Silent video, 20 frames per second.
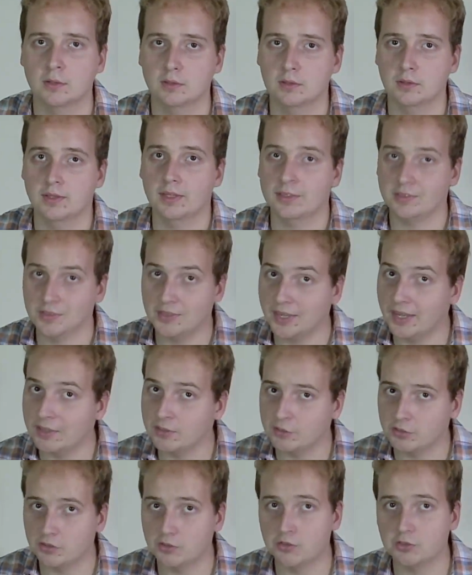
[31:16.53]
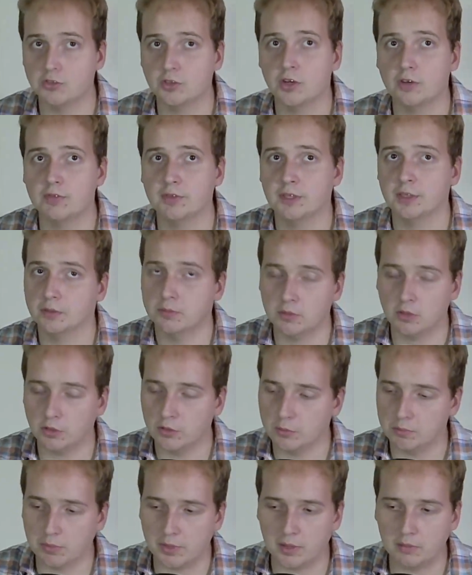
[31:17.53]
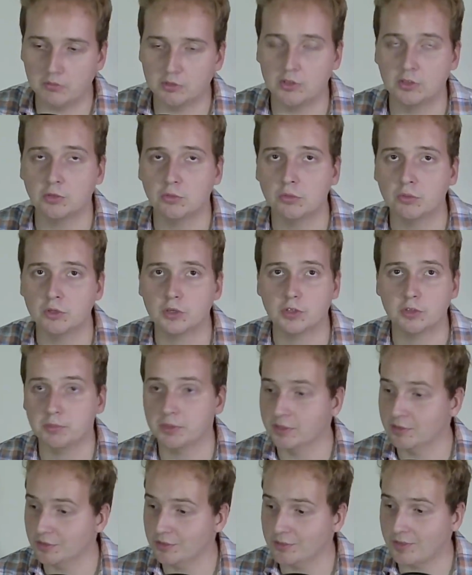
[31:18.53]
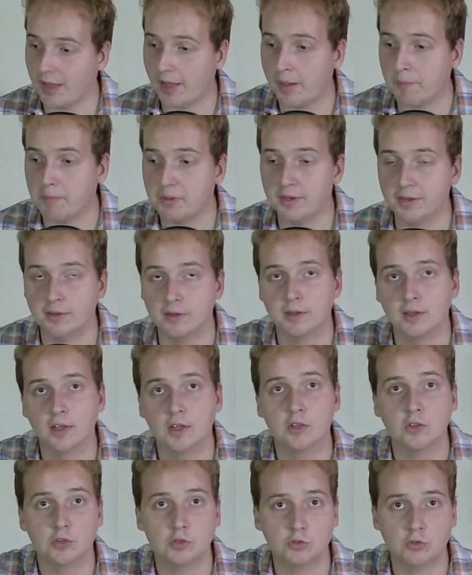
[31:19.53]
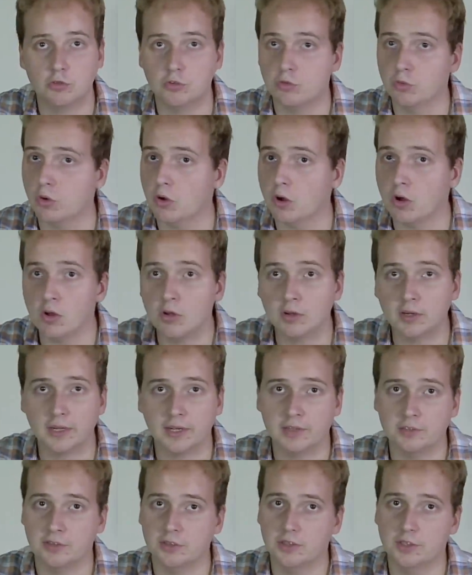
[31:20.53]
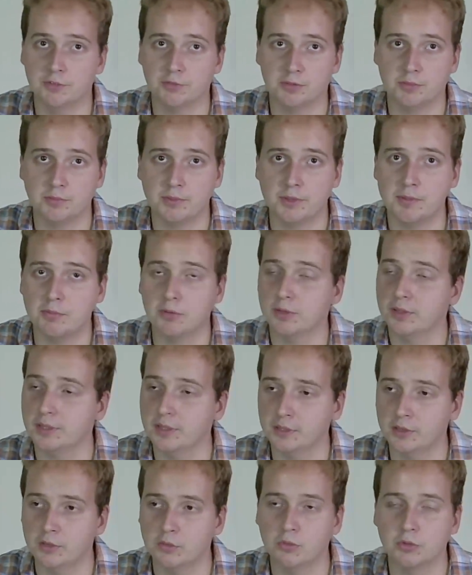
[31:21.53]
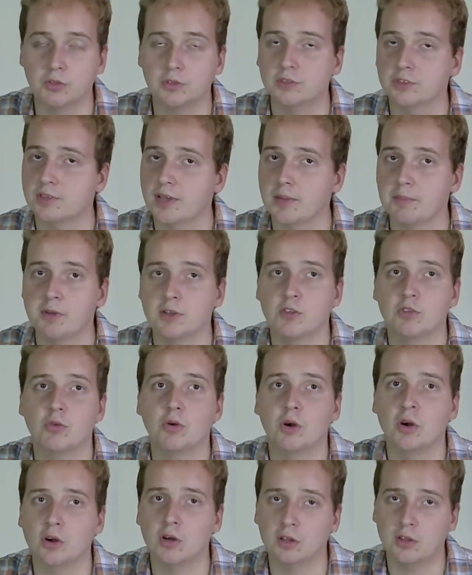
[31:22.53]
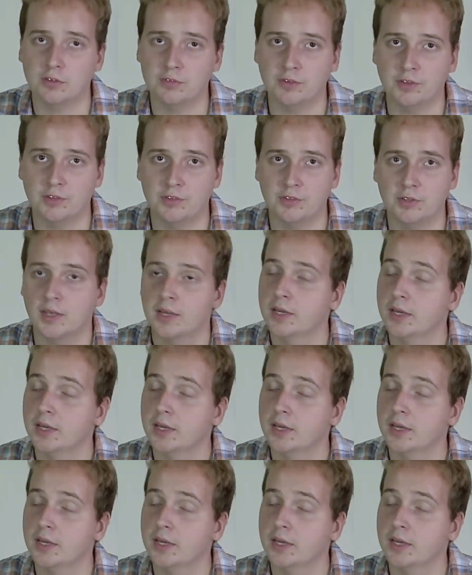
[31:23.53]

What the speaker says: That is the answer to solving all the problems in the world, because it's happening to all kinds of different people in the world. It's happening to all of us.